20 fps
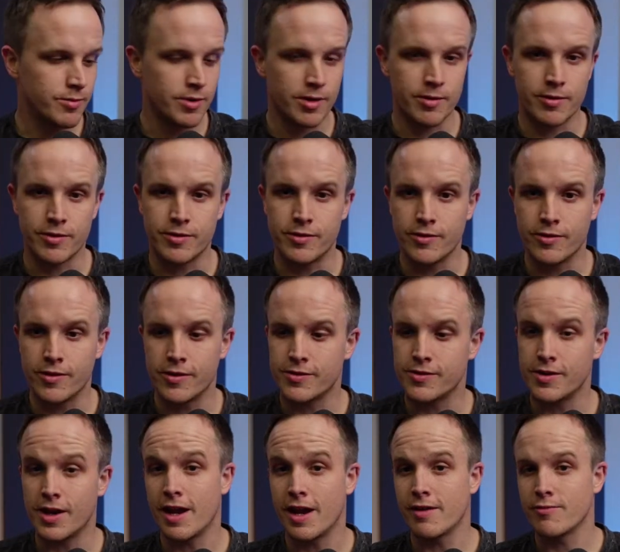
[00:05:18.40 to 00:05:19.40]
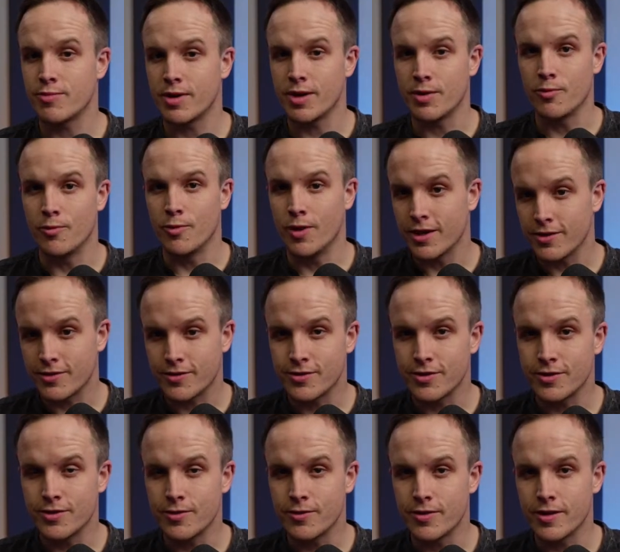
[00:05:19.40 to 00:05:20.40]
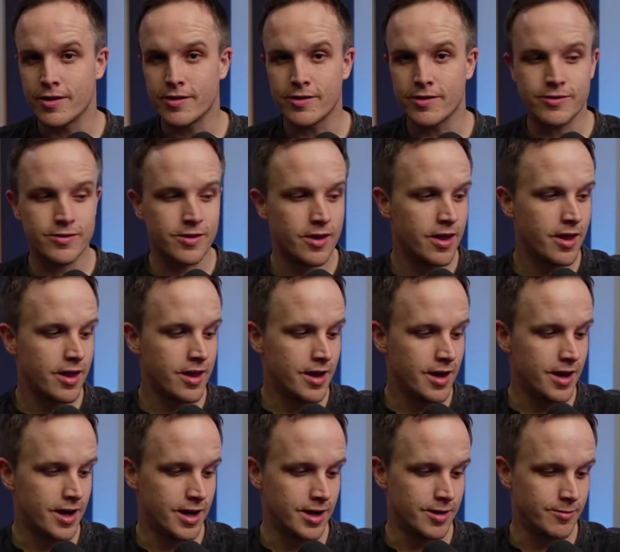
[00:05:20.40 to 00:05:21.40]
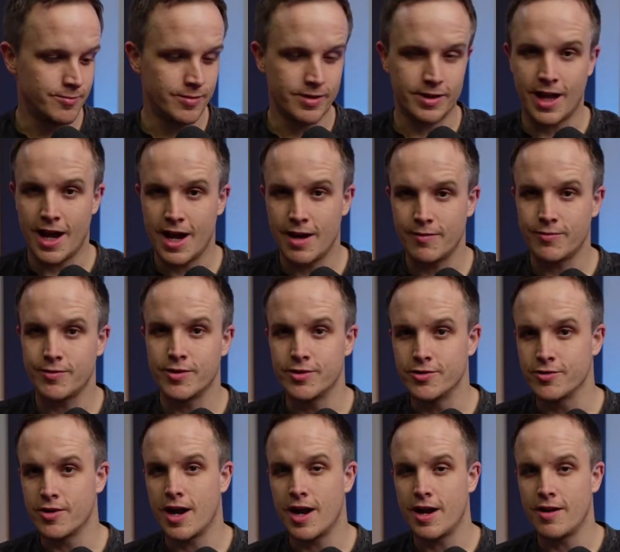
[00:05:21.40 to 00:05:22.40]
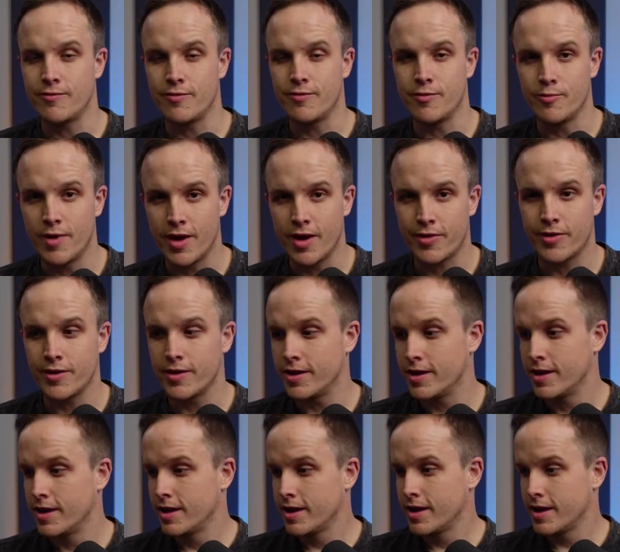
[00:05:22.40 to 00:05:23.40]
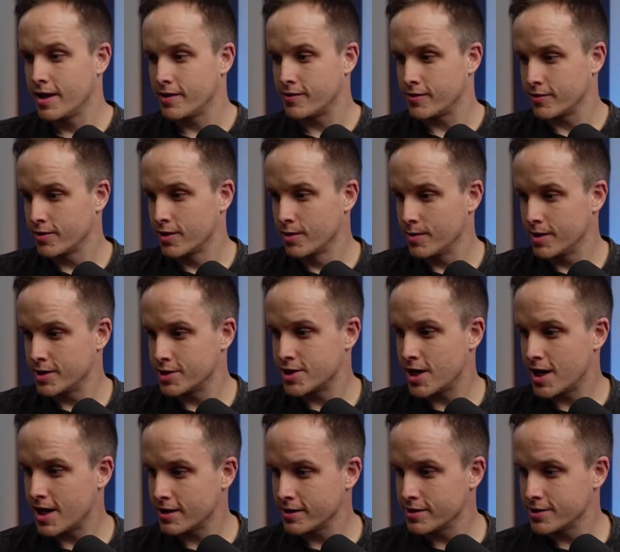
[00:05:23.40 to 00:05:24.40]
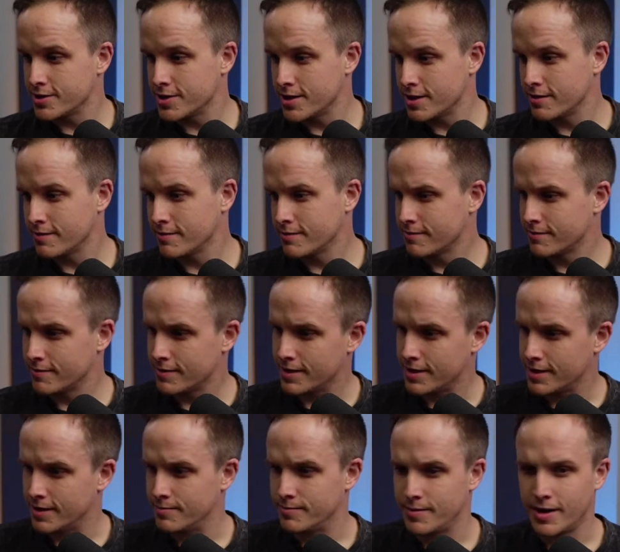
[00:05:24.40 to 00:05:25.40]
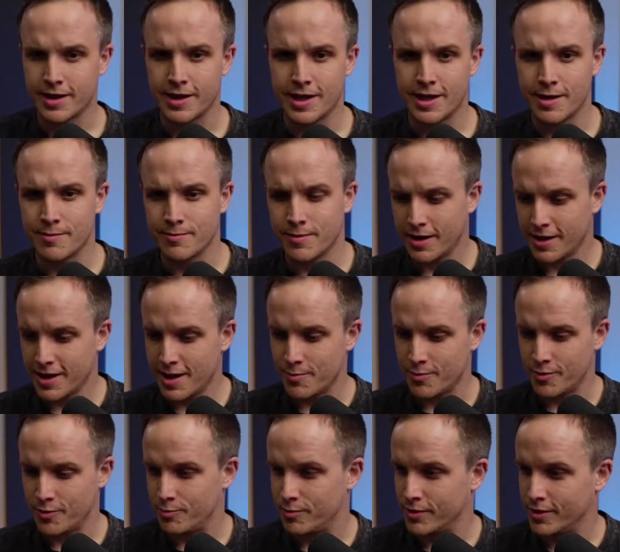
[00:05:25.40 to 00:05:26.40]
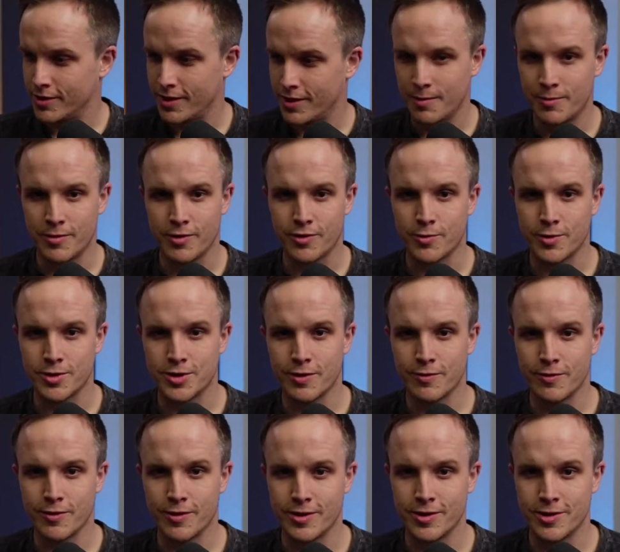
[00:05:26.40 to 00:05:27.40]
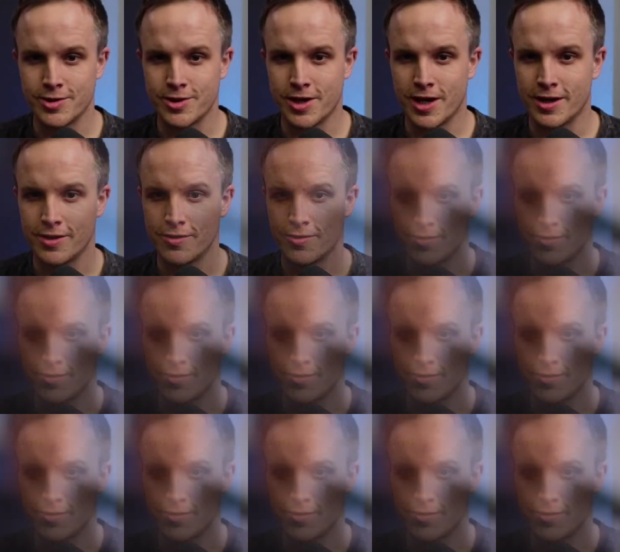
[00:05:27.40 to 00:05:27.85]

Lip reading: going to be able to do this. Not everybody wants to do this live to drive method. It's a little bit challenging. My camera's blurry. I'm gonna switch over to this shot